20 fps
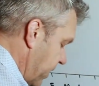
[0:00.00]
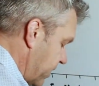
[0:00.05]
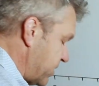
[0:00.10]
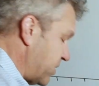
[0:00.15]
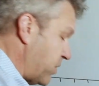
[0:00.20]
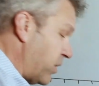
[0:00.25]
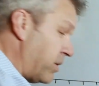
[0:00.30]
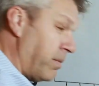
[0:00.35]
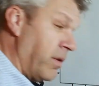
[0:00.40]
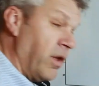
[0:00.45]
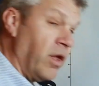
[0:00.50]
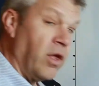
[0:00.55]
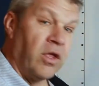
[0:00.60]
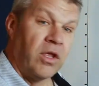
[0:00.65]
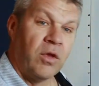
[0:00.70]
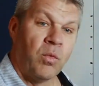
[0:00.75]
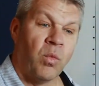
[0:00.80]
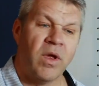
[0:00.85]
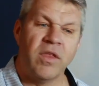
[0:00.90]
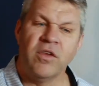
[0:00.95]
So
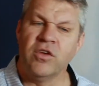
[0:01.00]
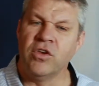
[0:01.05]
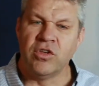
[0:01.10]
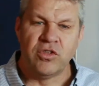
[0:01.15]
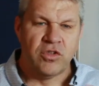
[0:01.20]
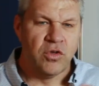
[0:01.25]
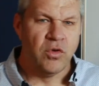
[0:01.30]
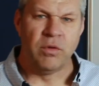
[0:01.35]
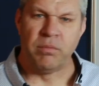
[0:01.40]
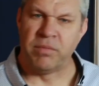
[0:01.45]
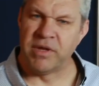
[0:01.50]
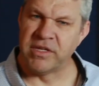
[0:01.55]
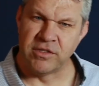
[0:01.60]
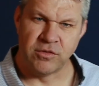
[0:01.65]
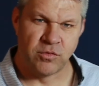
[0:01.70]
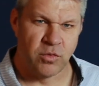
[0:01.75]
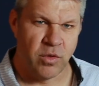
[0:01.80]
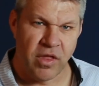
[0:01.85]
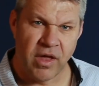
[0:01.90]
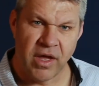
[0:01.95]
whether you're doing
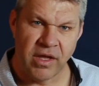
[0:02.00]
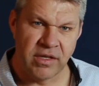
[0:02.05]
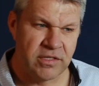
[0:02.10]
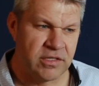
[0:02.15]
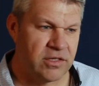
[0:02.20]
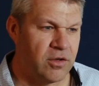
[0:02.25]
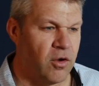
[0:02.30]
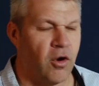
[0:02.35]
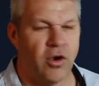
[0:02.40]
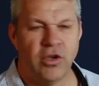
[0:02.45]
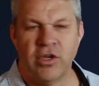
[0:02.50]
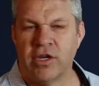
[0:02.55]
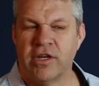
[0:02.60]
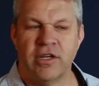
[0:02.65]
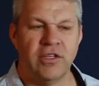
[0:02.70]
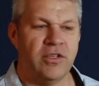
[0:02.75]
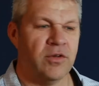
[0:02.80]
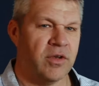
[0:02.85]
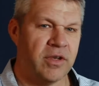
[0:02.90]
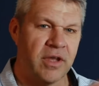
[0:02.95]
business with us or you're going
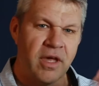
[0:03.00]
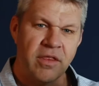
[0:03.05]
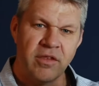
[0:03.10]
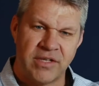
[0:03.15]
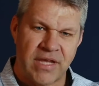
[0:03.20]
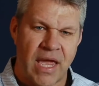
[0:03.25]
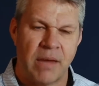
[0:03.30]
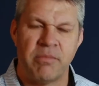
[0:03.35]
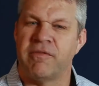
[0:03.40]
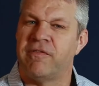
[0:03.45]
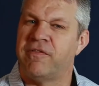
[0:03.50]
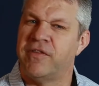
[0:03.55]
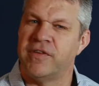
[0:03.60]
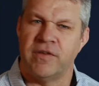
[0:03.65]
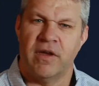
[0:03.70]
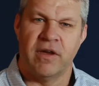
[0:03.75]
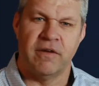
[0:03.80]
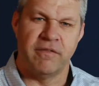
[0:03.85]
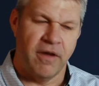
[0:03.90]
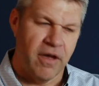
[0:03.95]
to do another type
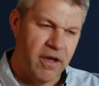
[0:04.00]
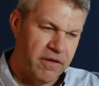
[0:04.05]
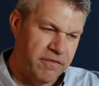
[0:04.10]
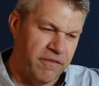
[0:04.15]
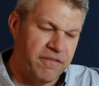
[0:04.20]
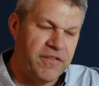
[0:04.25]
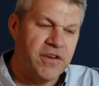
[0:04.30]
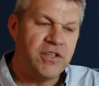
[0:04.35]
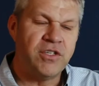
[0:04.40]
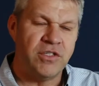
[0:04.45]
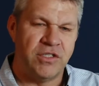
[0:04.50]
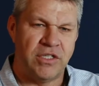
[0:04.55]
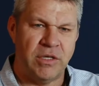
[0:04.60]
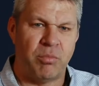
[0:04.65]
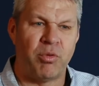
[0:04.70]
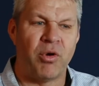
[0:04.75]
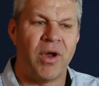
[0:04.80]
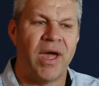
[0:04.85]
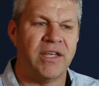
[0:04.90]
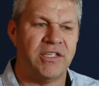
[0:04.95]
of efficiency
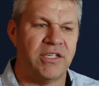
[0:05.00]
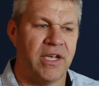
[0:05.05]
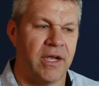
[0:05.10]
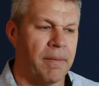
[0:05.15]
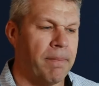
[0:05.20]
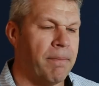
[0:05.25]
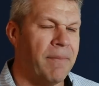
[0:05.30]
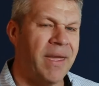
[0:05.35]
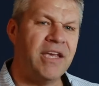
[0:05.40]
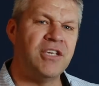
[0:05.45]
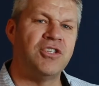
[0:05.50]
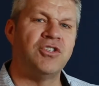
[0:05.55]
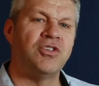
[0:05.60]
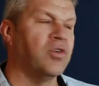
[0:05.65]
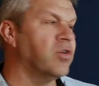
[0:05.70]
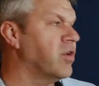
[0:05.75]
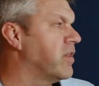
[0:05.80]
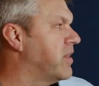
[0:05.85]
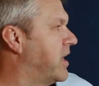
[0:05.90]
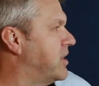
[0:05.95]
project, make
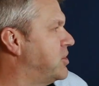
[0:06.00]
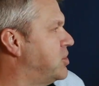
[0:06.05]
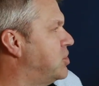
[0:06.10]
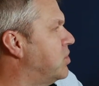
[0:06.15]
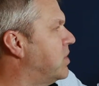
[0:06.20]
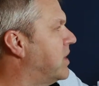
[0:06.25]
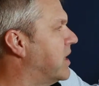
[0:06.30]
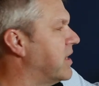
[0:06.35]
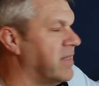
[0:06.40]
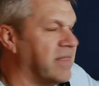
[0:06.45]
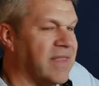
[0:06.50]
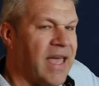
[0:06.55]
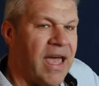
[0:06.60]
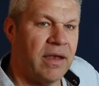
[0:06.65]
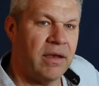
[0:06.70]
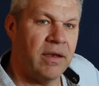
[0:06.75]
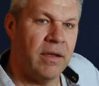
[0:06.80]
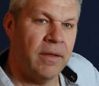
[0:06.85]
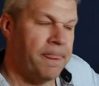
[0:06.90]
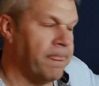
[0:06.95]
sure that you get
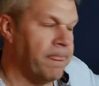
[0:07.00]
that